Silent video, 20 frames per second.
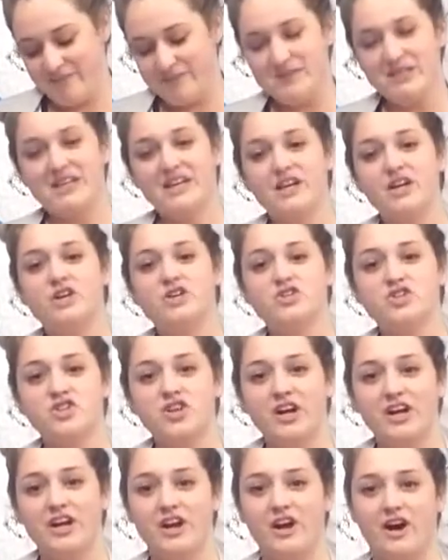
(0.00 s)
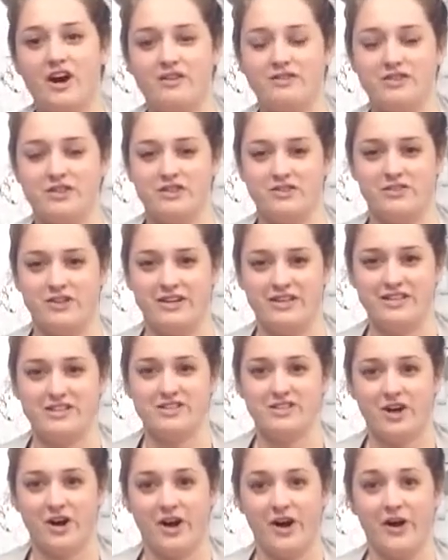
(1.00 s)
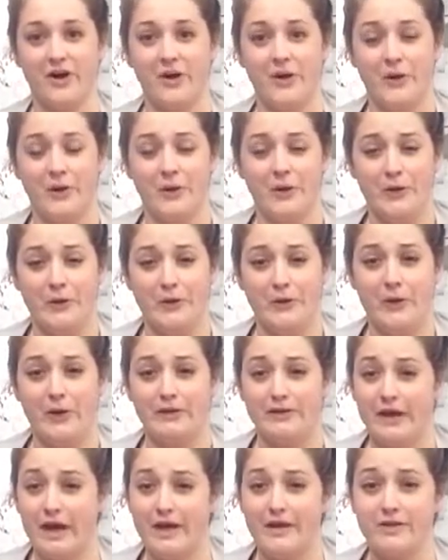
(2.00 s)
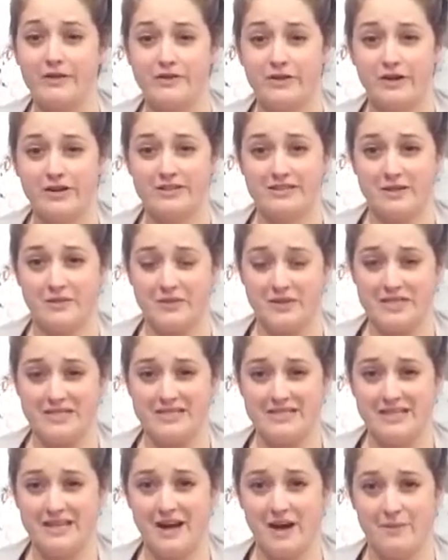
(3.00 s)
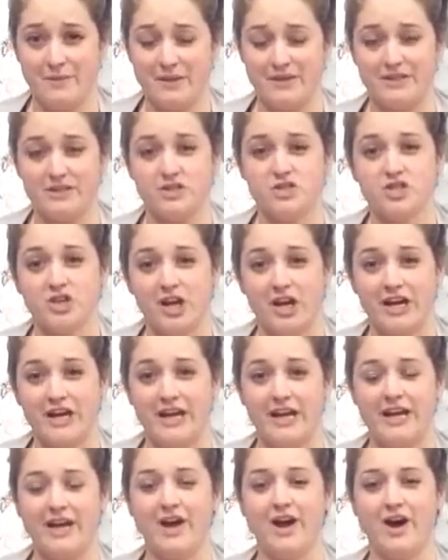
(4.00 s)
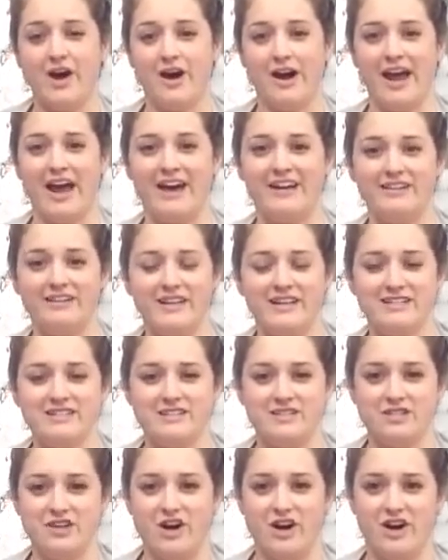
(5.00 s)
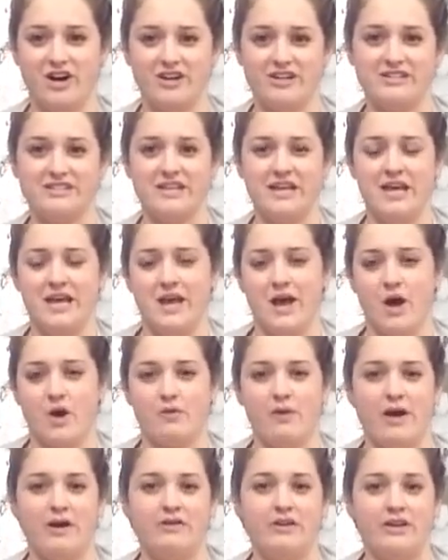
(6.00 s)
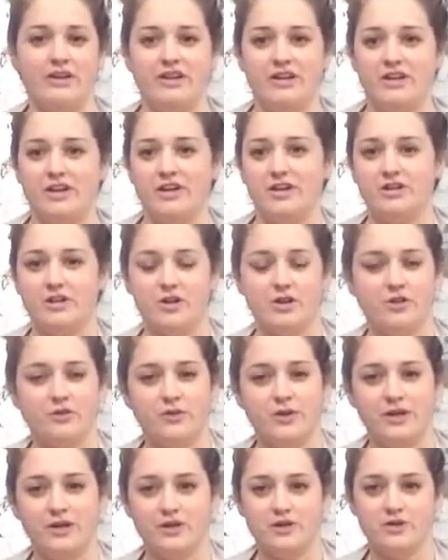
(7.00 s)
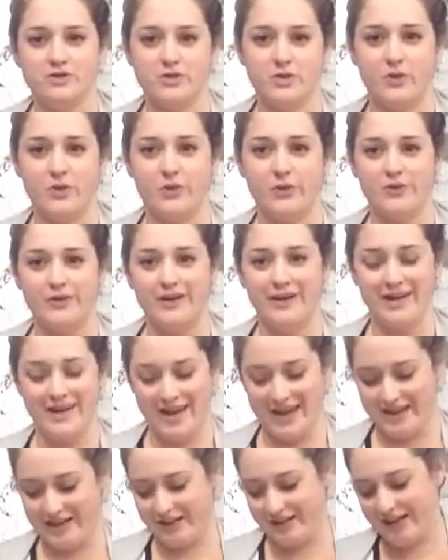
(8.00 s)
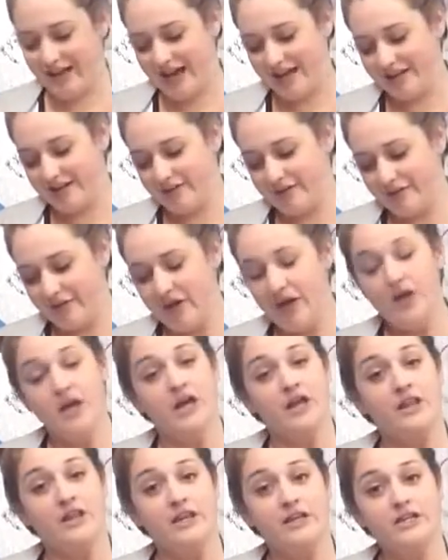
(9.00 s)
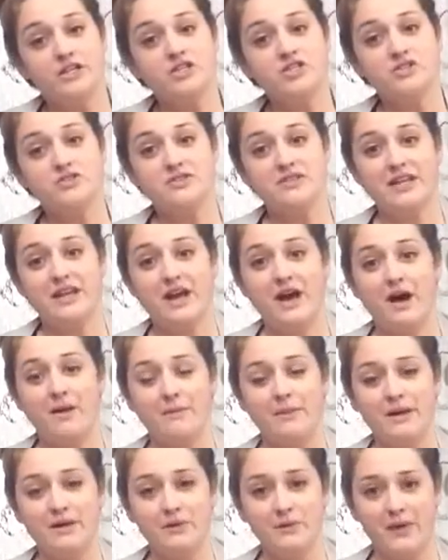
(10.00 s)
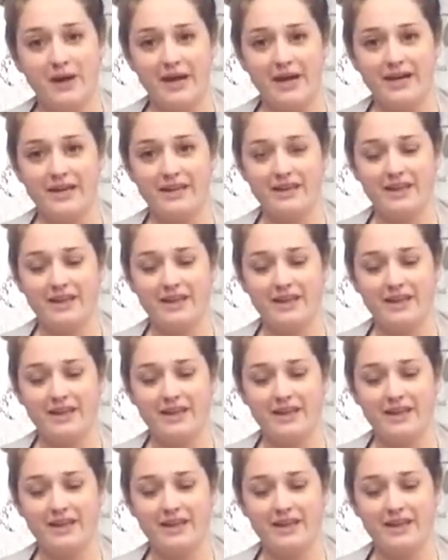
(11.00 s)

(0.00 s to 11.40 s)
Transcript: to get your training off to the right start. You know, a lot of the dogs that we see come into training are adolescent dogs, around a year to 3 years old, and a lot of the issues they come in with